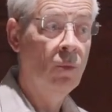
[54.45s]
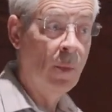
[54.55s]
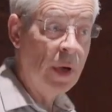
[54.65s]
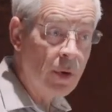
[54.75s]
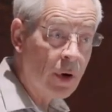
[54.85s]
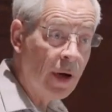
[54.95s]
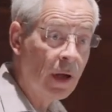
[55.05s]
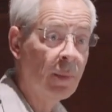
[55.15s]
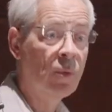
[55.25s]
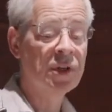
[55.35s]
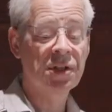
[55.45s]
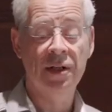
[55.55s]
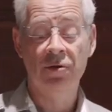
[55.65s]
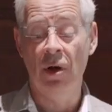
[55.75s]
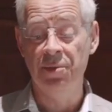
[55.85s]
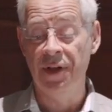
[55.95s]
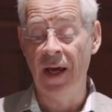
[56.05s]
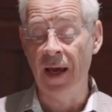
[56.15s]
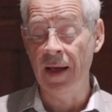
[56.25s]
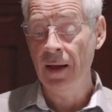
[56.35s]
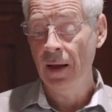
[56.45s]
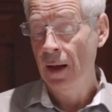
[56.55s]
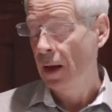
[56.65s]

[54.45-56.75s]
when we were growing up and what it's like to grow up today.